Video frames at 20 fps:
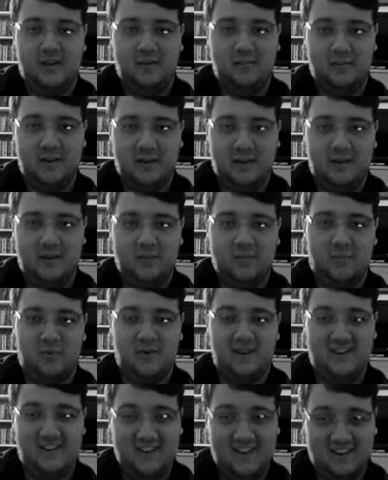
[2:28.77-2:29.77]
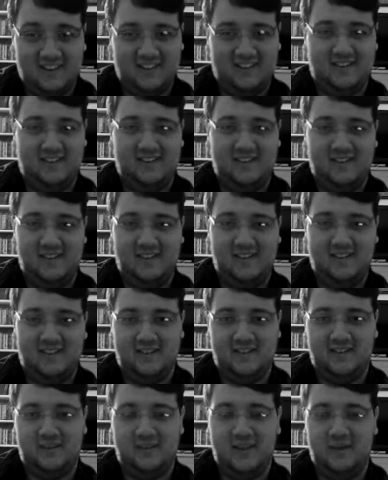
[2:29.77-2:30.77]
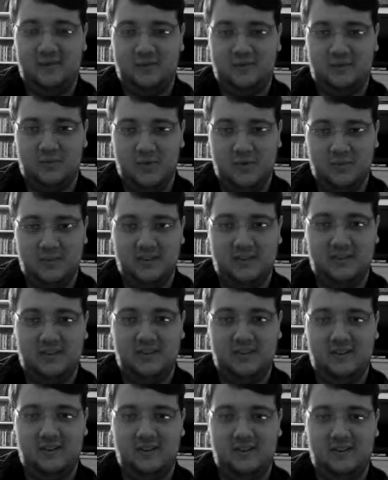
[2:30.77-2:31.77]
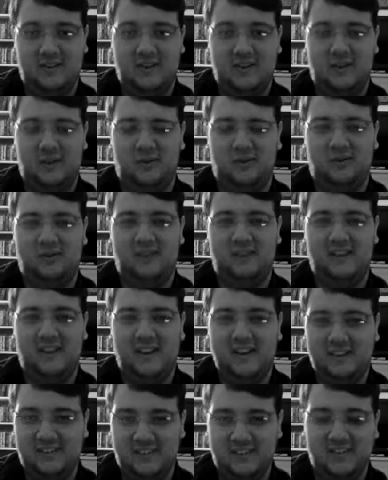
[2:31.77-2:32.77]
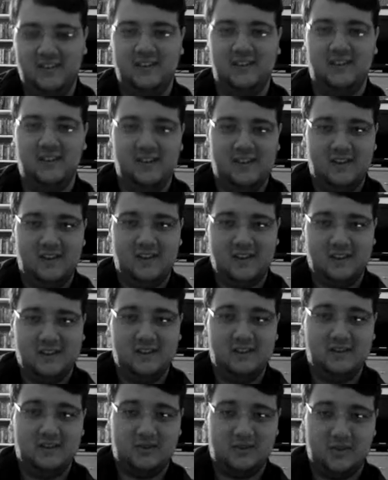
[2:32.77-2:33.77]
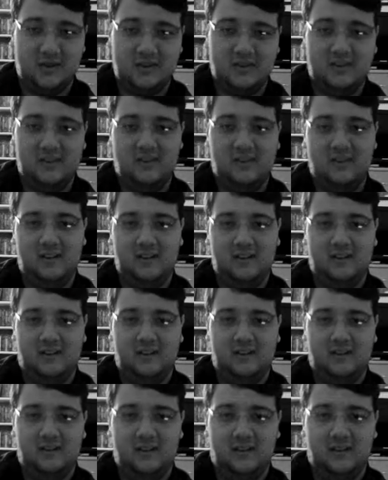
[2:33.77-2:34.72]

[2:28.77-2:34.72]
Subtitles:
but I could predict how atrocious it is and how lazily constructed it is.